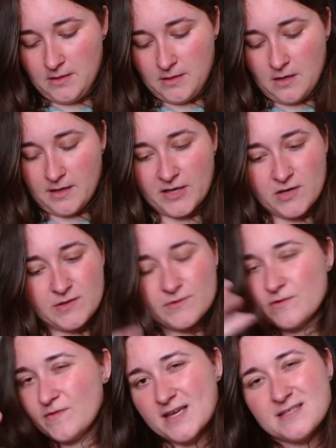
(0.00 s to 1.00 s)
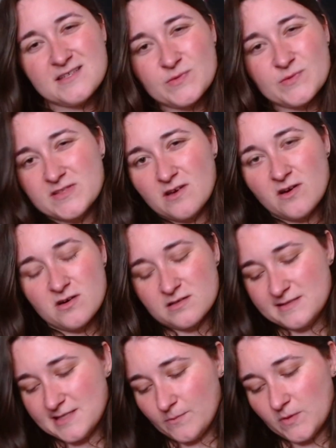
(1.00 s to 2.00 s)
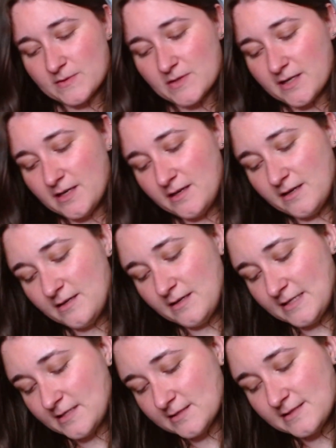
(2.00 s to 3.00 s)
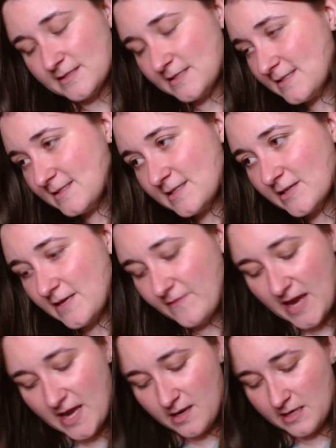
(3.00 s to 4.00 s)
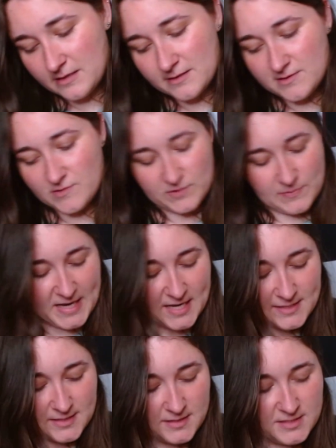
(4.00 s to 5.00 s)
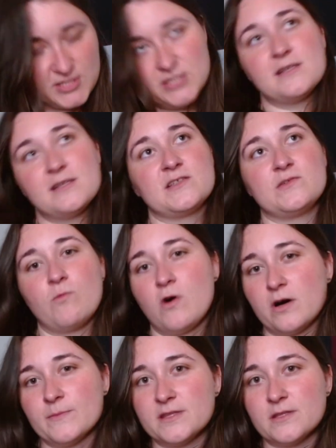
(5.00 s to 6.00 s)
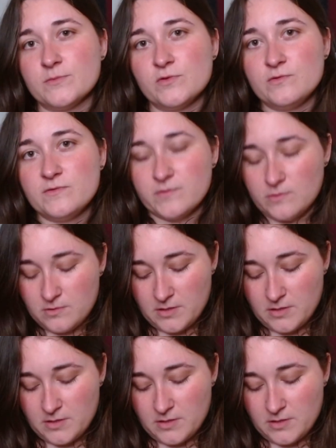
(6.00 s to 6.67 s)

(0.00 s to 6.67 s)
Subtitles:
I go through phases with socks. Sometimes it doesn't necessarily have anything to do with the pattern, it's just what I'm in the mood for,